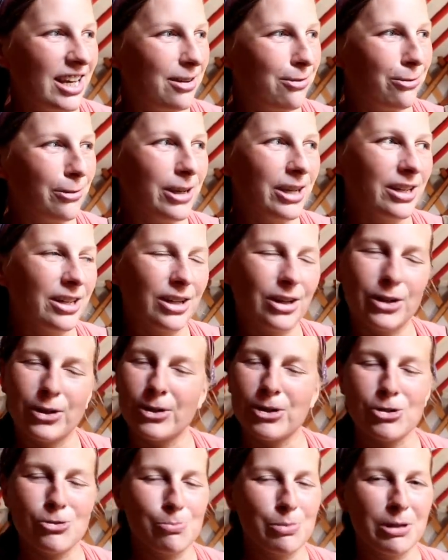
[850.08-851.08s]
if we can
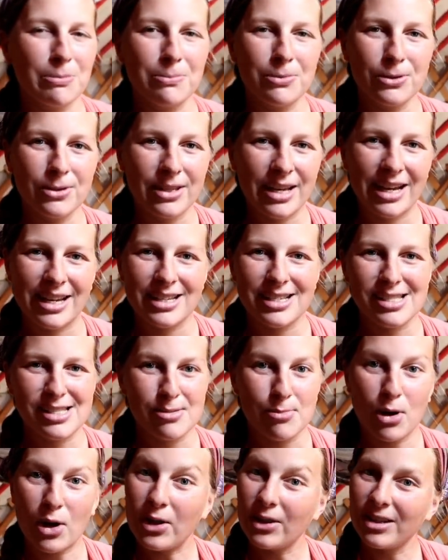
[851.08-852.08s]
encourage people that
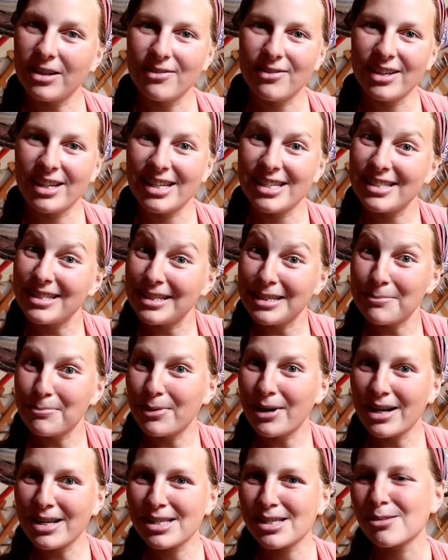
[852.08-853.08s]
small living isn't
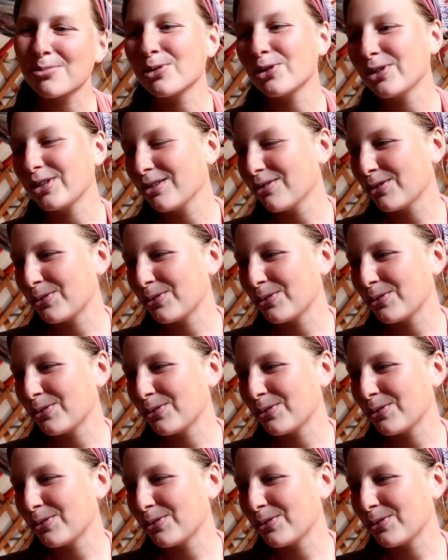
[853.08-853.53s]
impossible,